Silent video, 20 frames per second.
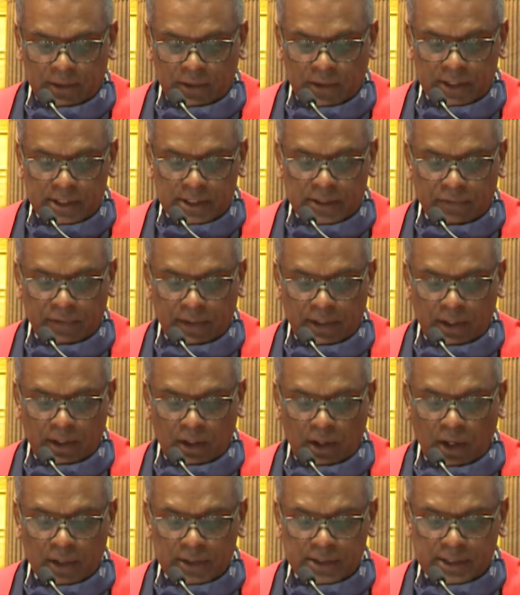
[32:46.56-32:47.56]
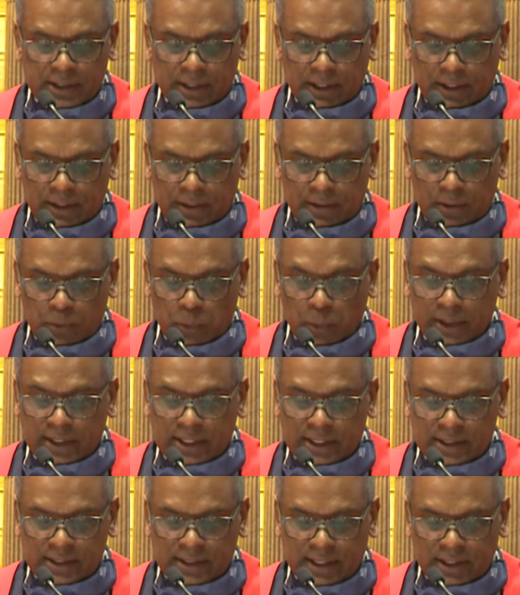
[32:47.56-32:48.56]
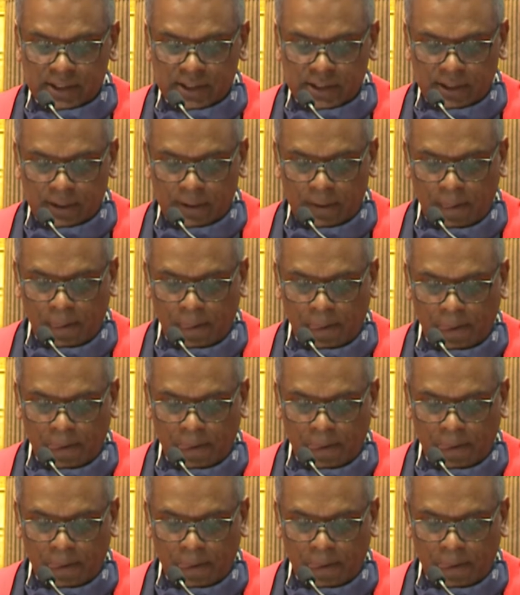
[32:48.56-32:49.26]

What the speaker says: Christopher Hodson with distinction.